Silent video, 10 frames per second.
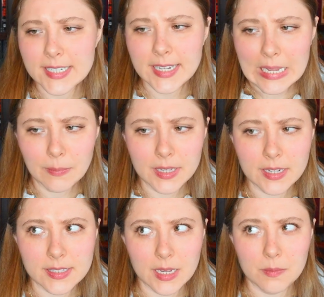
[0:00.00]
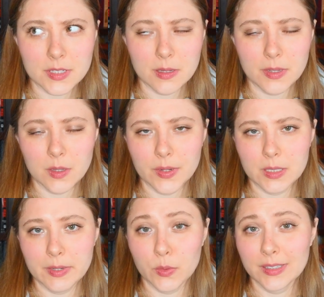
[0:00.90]
Daemon seems to be the one
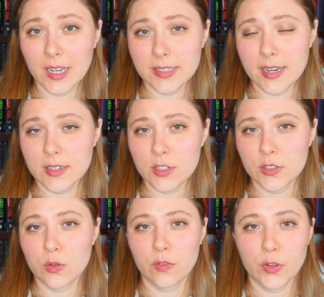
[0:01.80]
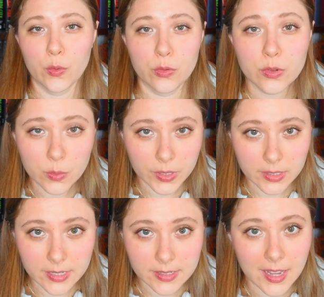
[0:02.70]
to be reluctant to sort of go through with
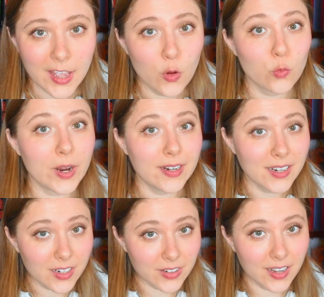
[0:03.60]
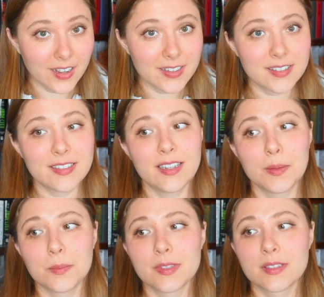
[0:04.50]
this. Rhaenyra
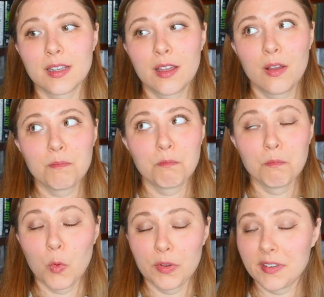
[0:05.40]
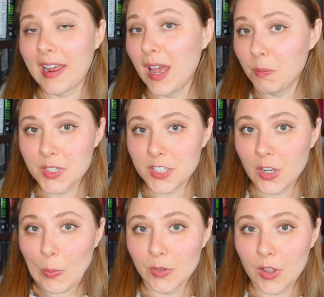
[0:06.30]
seems more than happy to
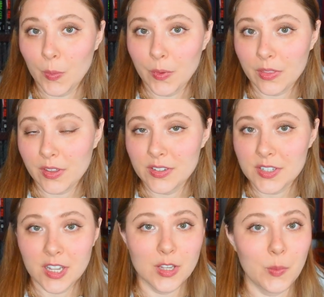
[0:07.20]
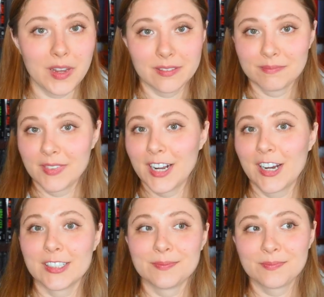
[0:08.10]
go along with continuing
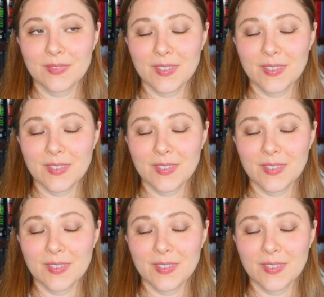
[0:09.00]
their